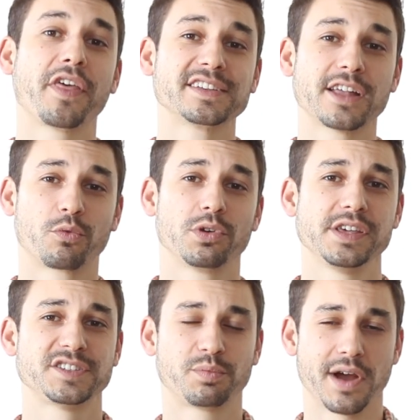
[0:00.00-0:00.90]
things that
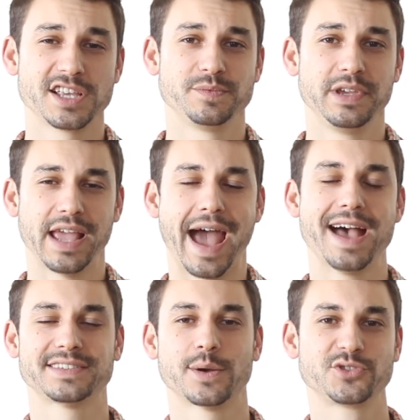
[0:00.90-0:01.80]
really surprised me
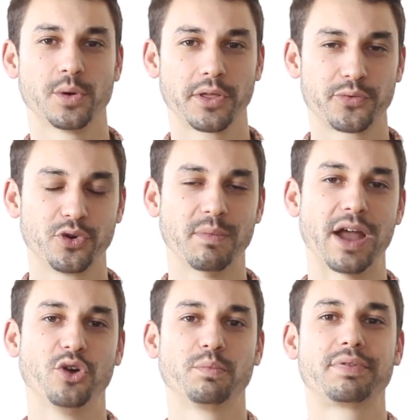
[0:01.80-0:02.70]
as I was going through
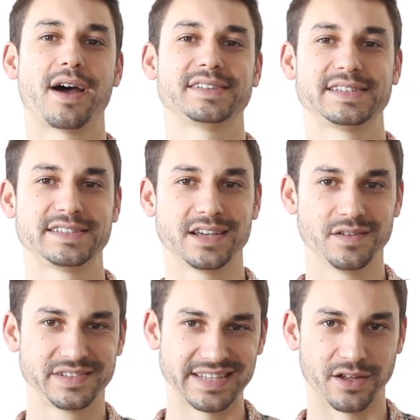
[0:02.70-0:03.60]
my own process
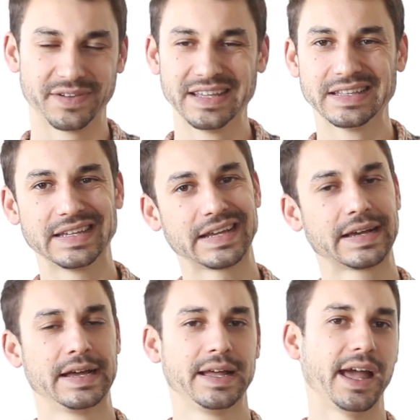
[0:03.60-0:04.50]
of self
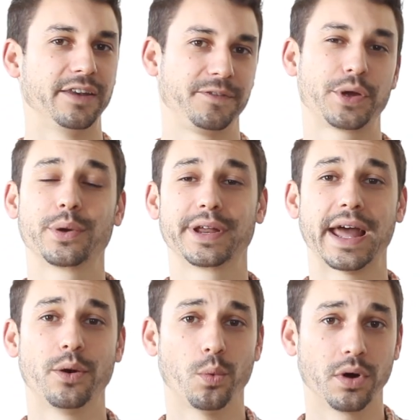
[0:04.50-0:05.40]
healing and figuring
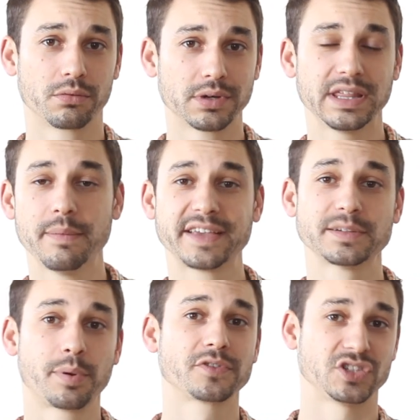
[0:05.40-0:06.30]
out what really makes
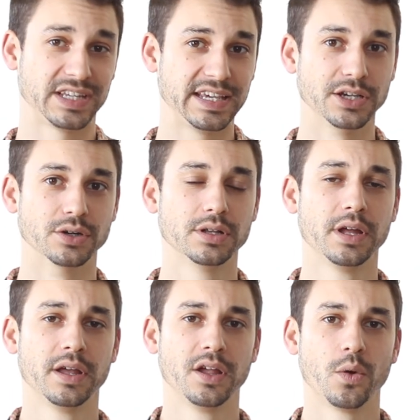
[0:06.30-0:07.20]
a person heal
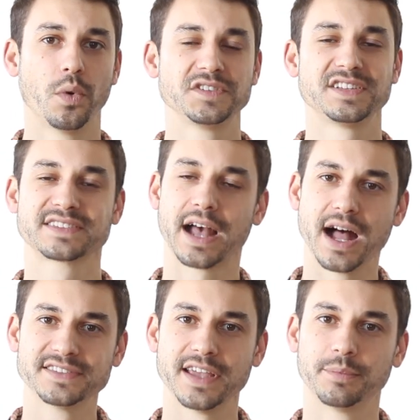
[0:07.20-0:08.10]
was this
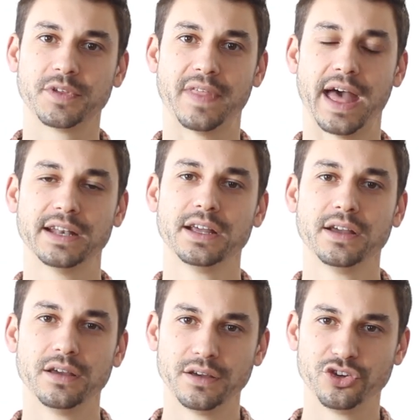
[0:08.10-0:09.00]
concept that
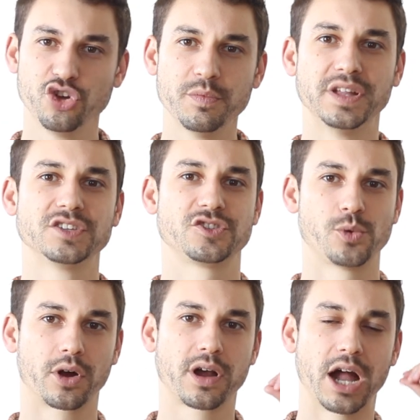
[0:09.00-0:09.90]
humans,
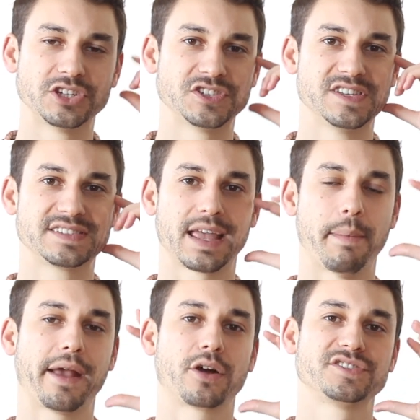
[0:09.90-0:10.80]
through our consciousness,
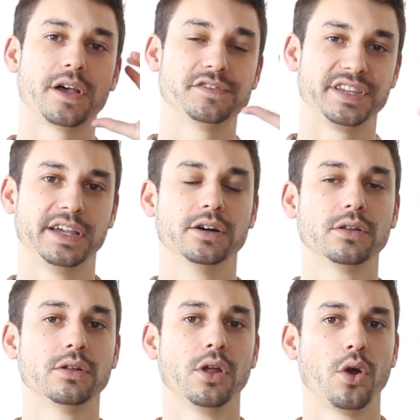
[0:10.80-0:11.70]
can make ourselves
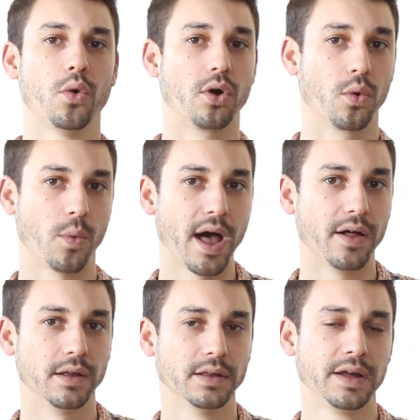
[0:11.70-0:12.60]
ill or
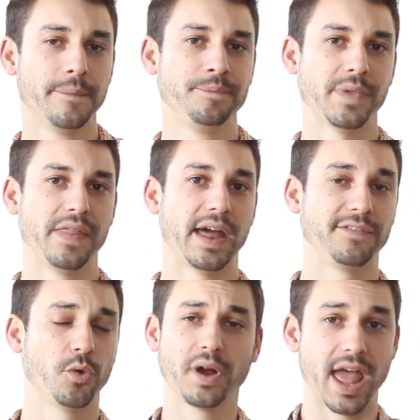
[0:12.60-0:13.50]
well. And that
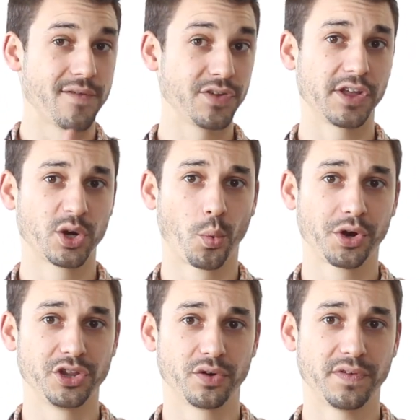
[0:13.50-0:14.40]
if you want everything to
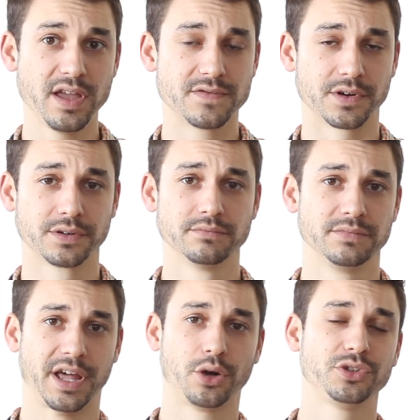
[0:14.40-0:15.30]
work in your favor,
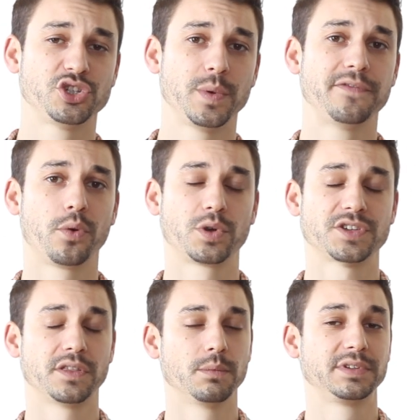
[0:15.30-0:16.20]
not only should we
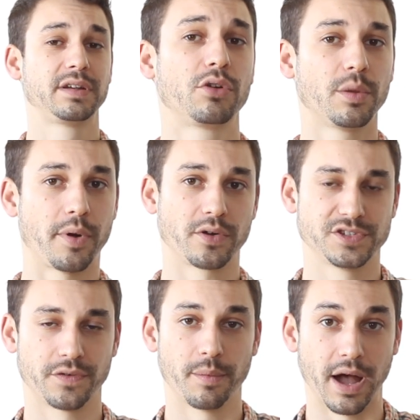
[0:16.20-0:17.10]
focus on the material
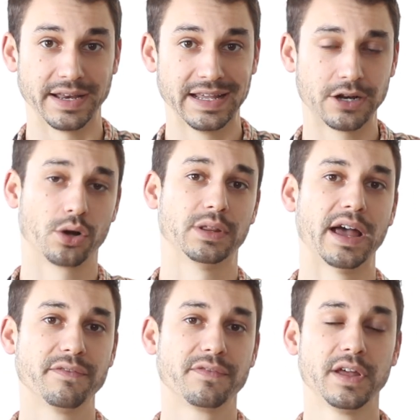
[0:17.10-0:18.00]
parts of our body and our
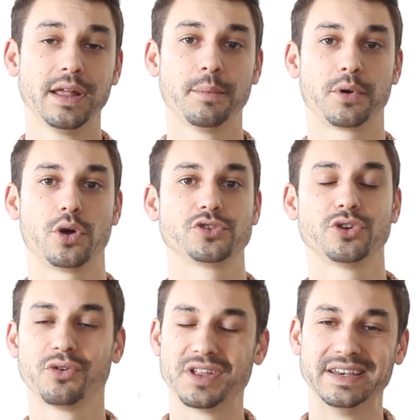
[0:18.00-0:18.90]
life, but
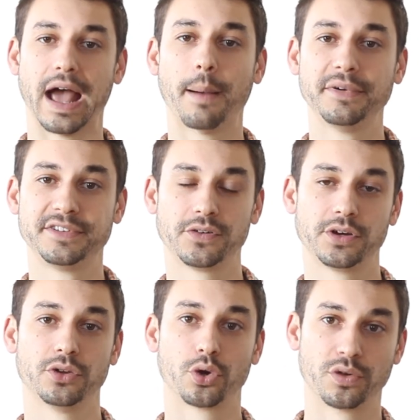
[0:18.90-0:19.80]
also the non
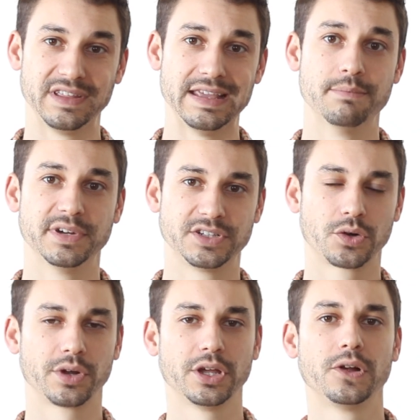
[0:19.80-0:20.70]
material or the
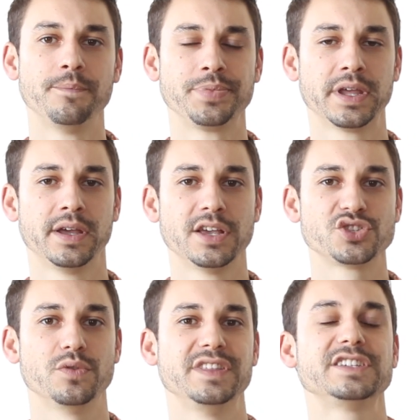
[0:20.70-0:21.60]
immaterial.
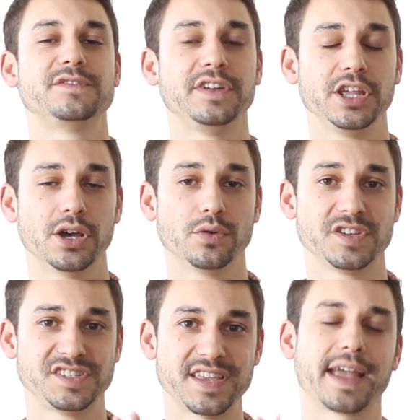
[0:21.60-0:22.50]
So, in this video,
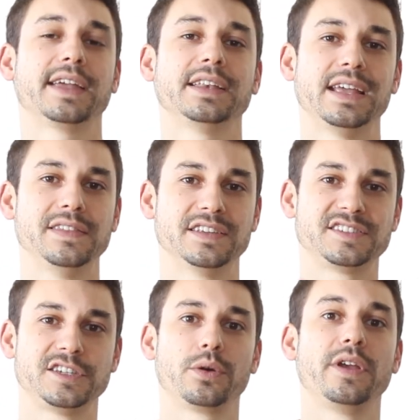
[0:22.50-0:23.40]
the second in this
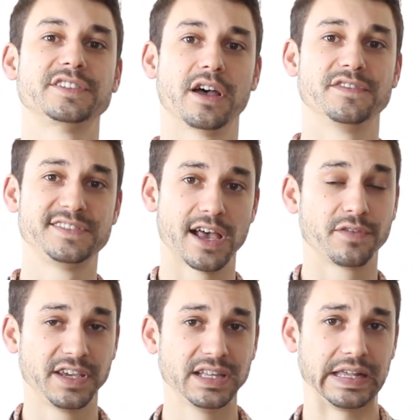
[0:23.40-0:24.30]
series of
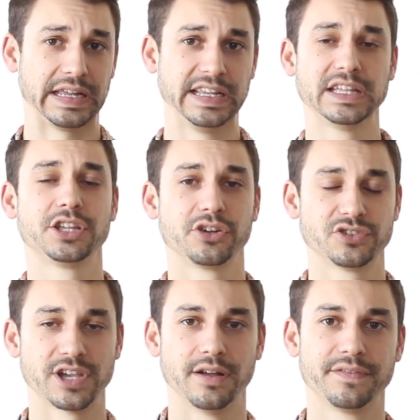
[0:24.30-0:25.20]
self healing and healing
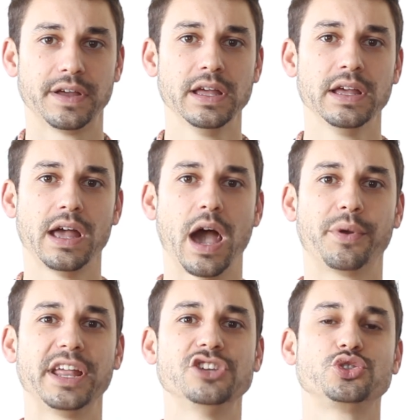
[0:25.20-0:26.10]
yourself, I
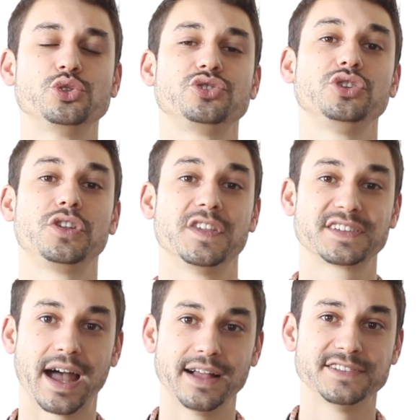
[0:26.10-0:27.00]
want to introduce you to this
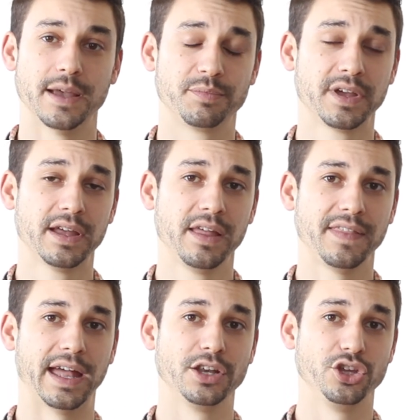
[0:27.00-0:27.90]
concept
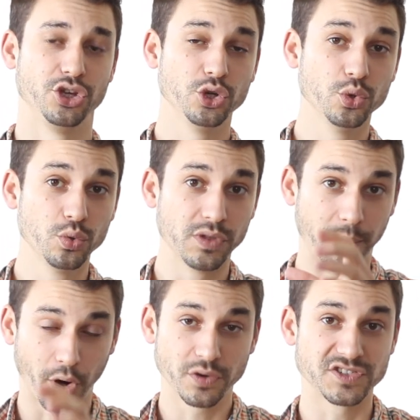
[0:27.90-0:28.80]
that you, the
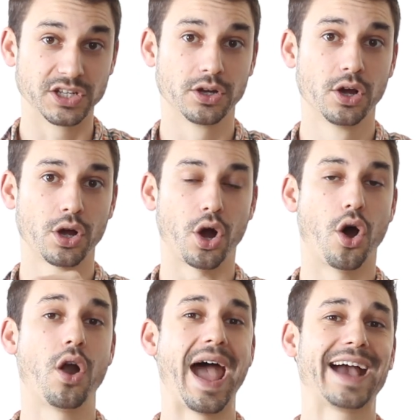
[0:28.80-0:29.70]
person,
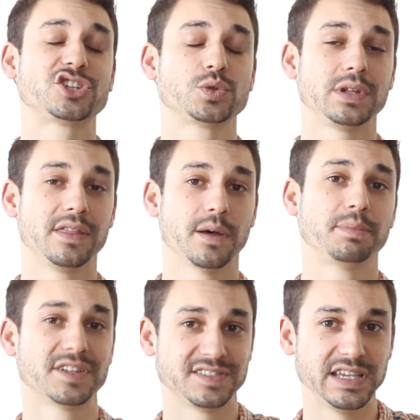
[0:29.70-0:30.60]
are actually the
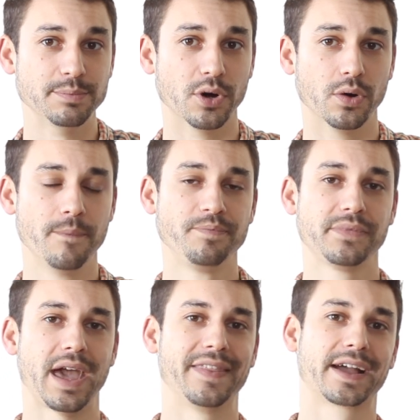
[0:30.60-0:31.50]
placebo,
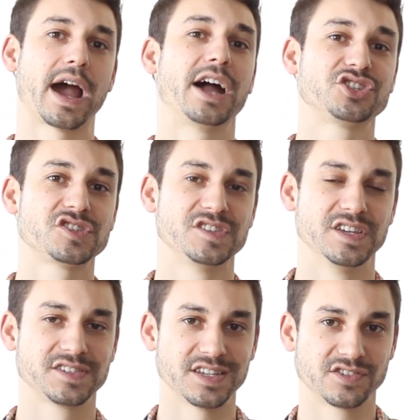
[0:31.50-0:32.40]
and the
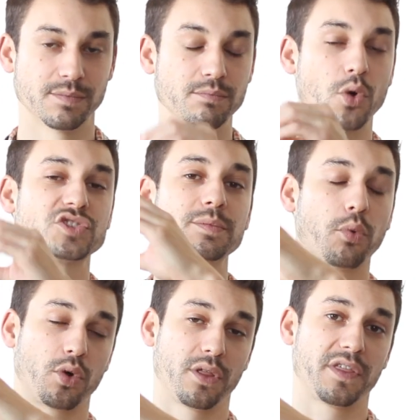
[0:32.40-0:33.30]
consciousness is the most
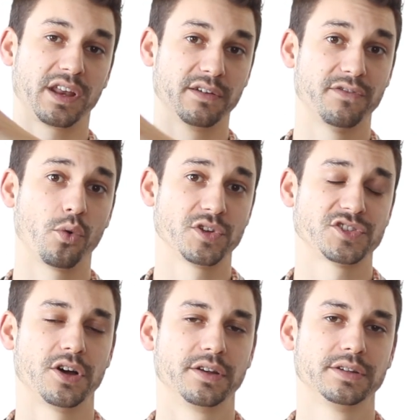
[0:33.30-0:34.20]
important thing to
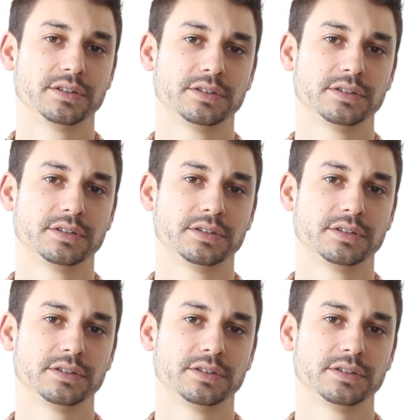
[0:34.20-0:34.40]
focus on.